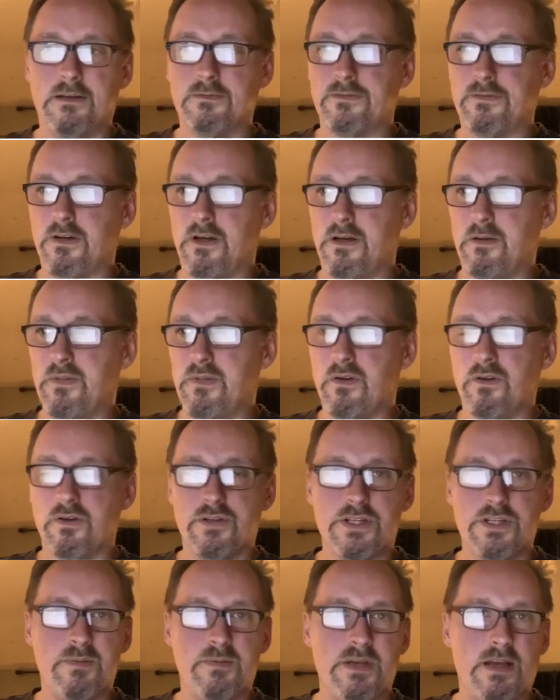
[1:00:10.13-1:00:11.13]
from your
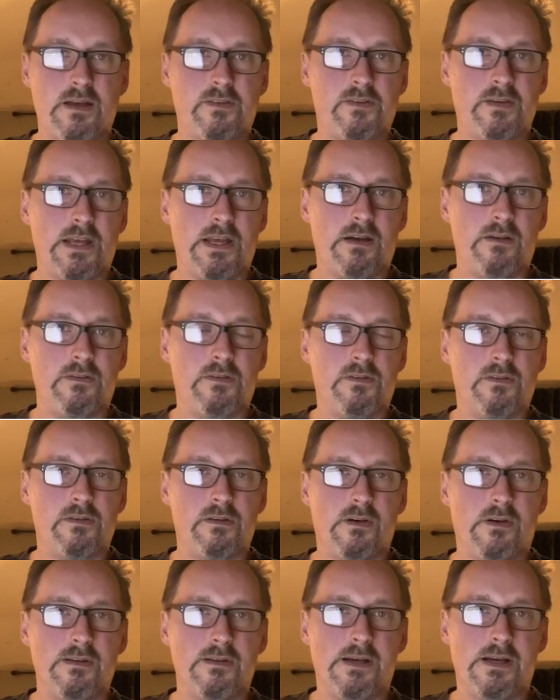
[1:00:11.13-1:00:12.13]
GPS accounts
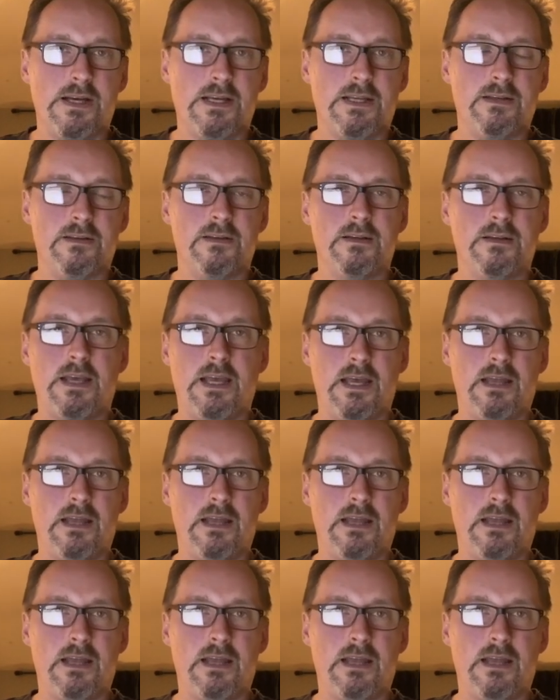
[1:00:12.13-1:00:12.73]
online